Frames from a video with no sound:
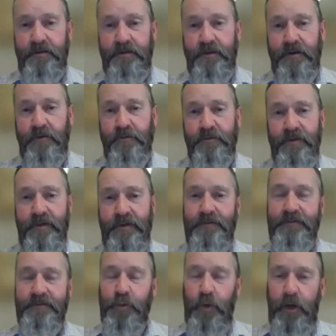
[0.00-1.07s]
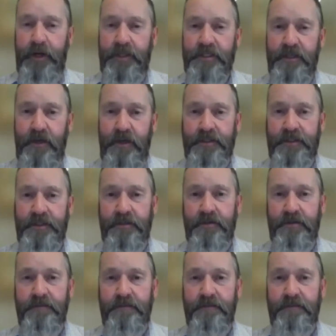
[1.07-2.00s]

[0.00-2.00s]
You know, it's quite exciting.